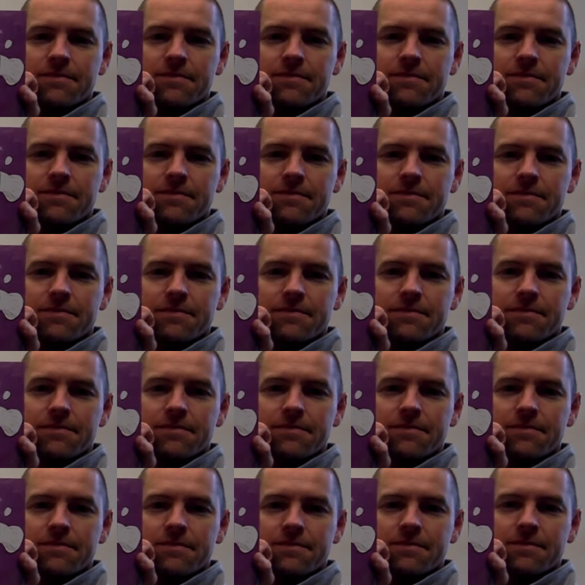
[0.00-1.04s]

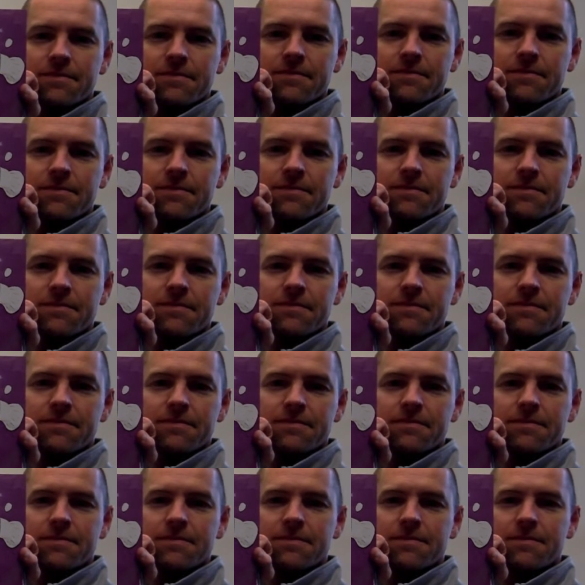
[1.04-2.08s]

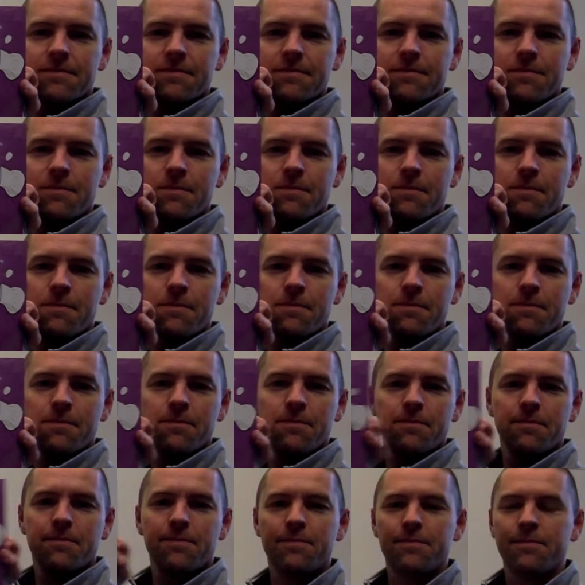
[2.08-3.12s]

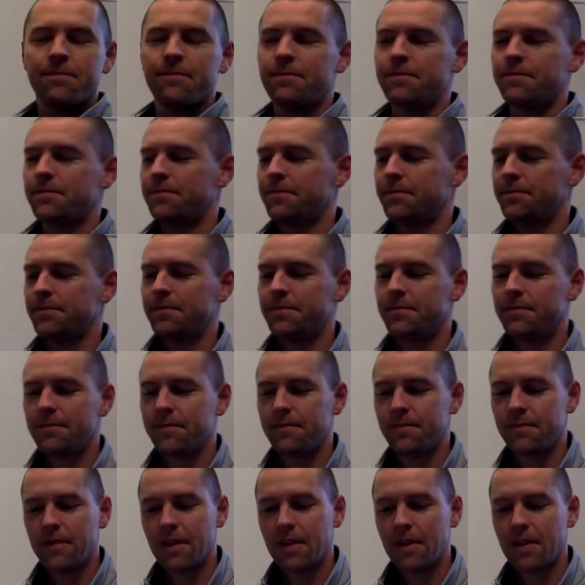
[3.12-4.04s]
No one is speaking in this clip.